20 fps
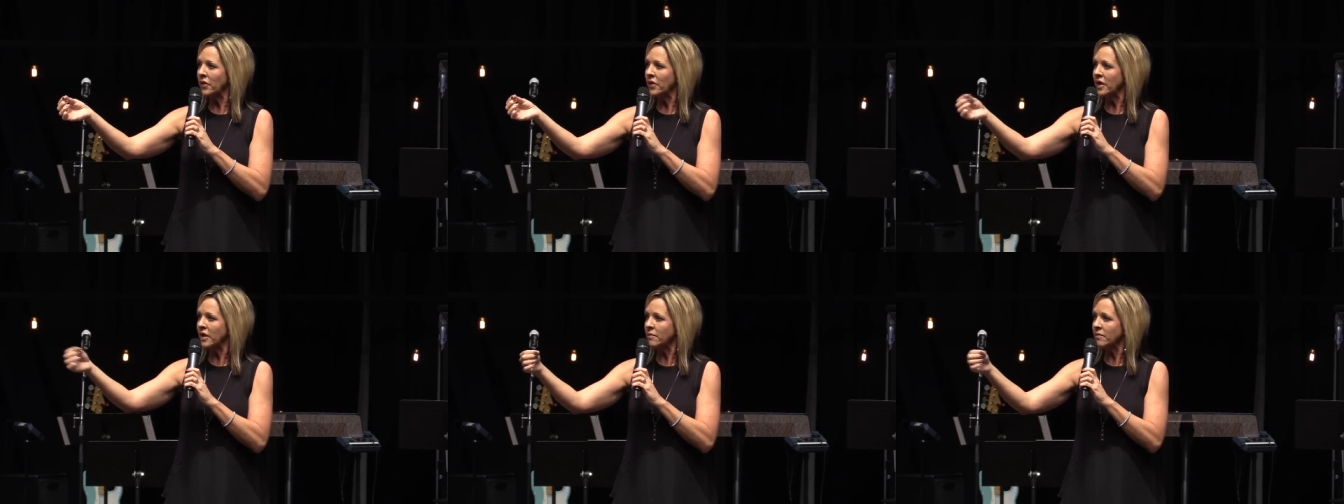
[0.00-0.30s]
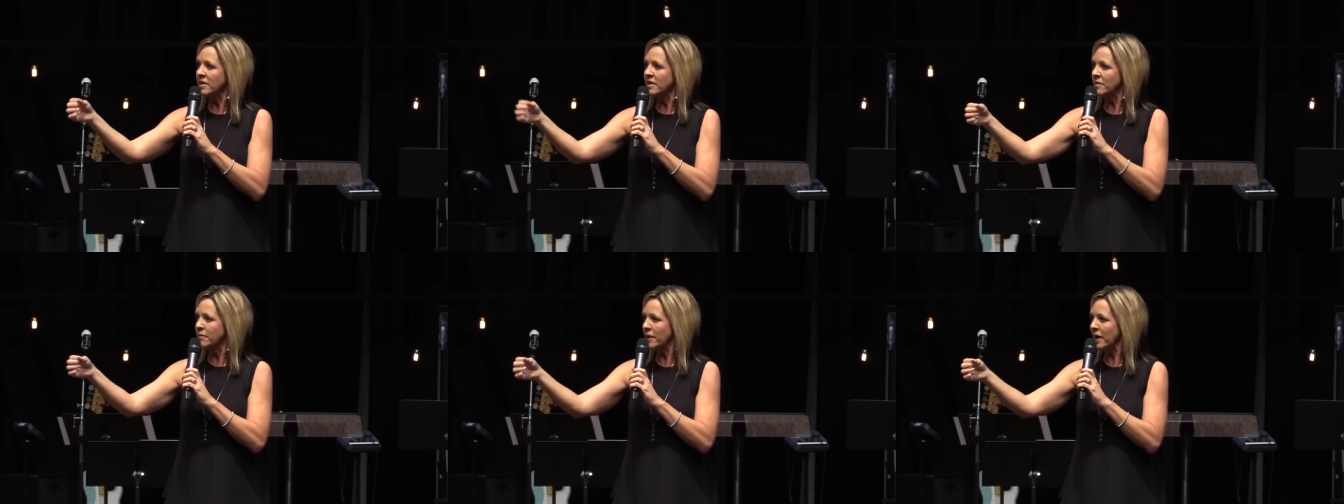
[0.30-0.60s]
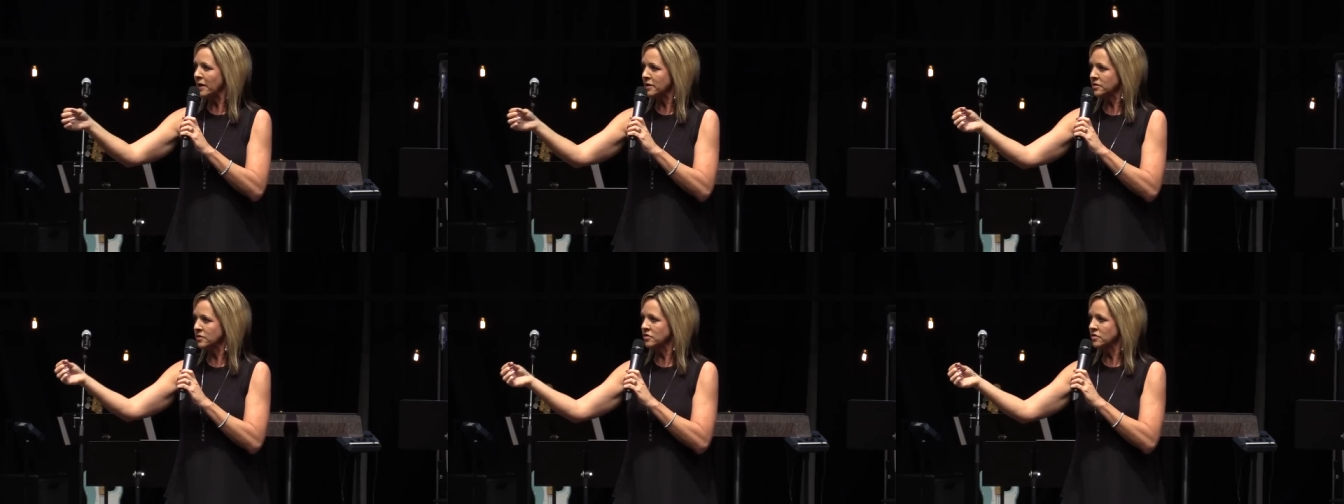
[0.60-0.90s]
keep thinking
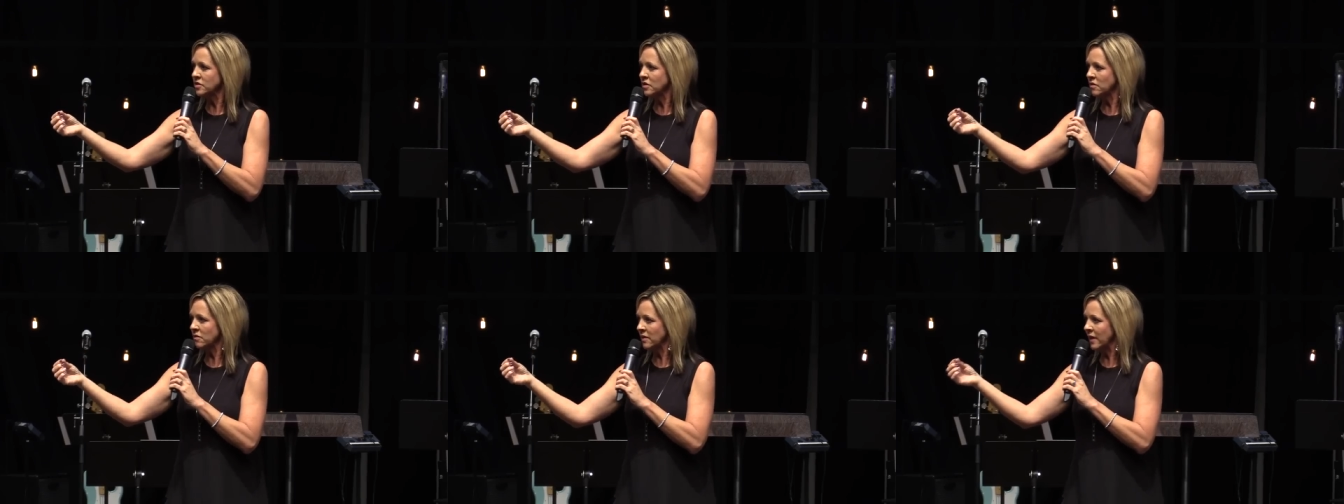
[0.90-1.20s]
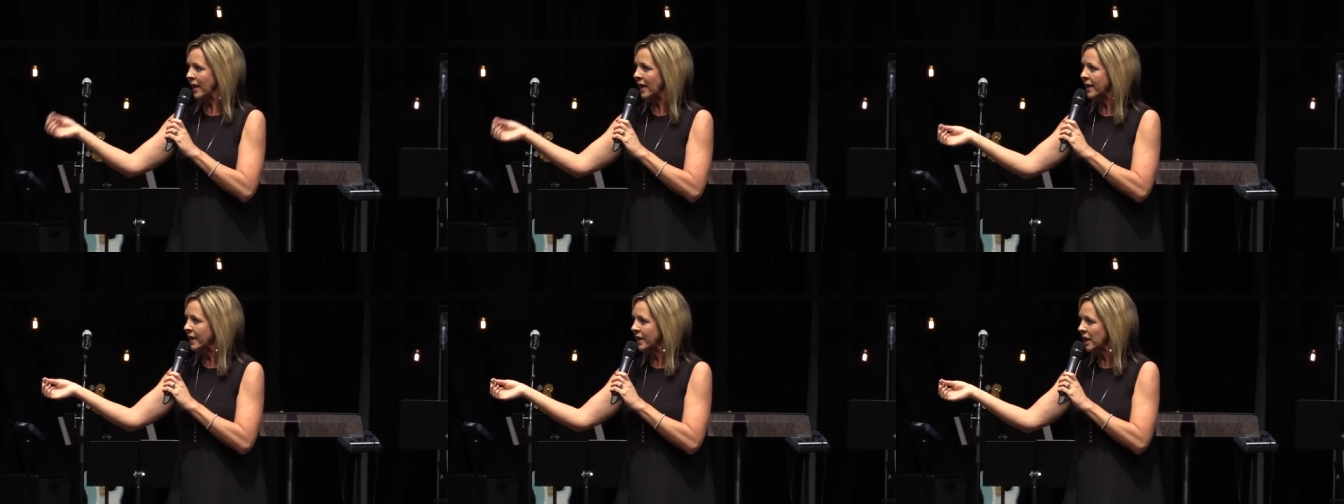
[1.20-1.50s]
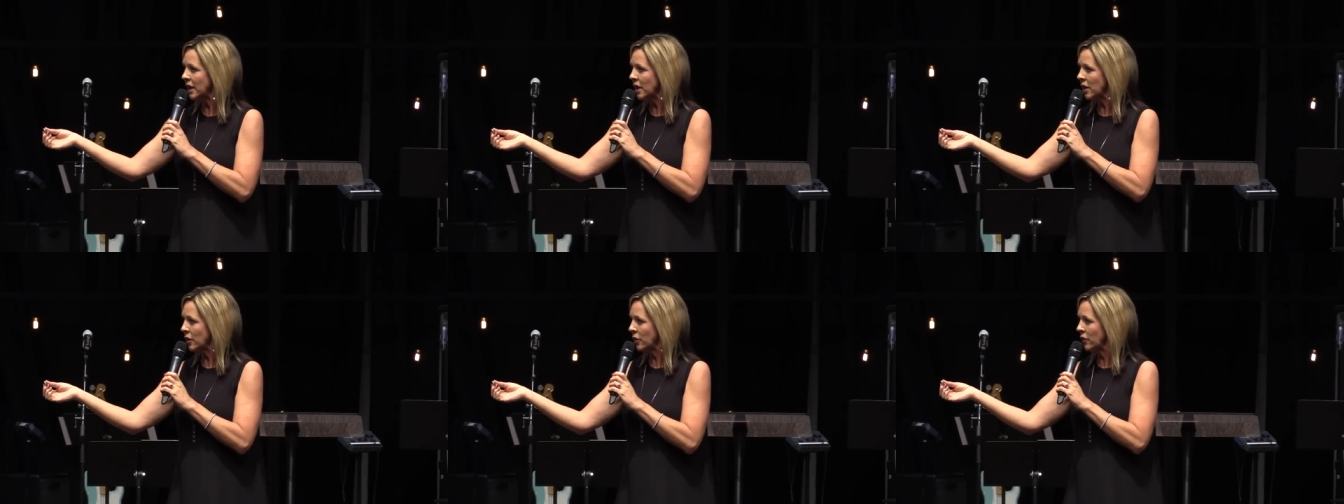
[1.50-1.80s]
pastors don't like
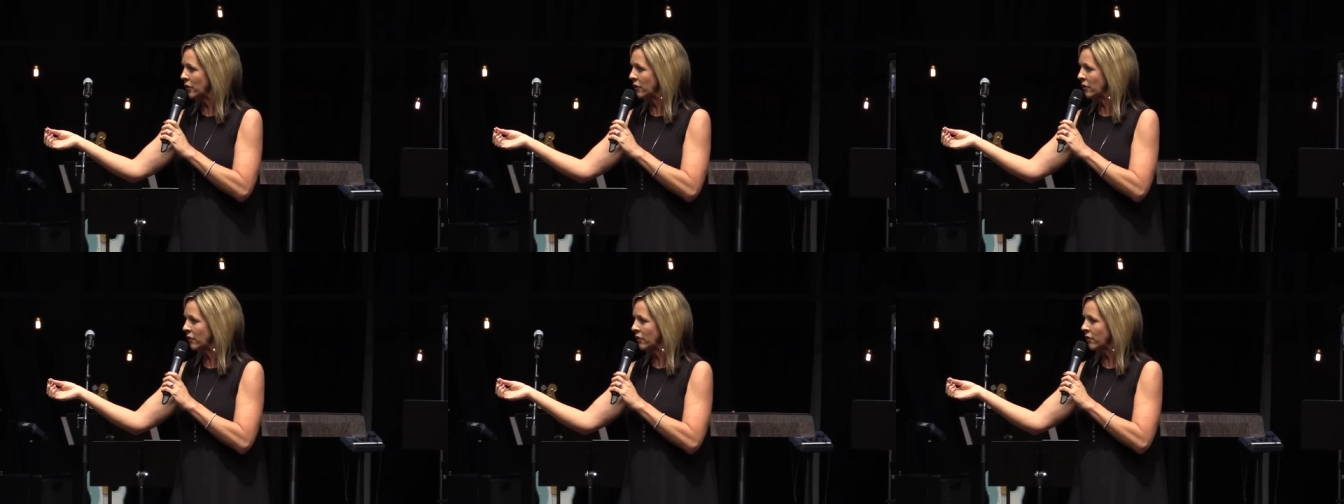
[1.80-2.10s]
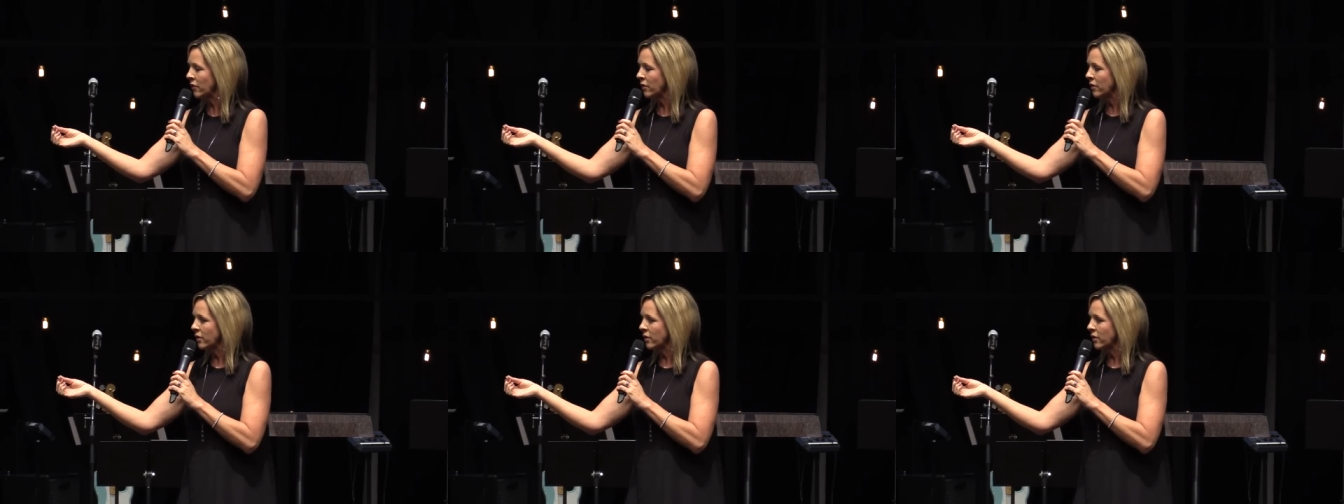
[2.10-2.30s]
you?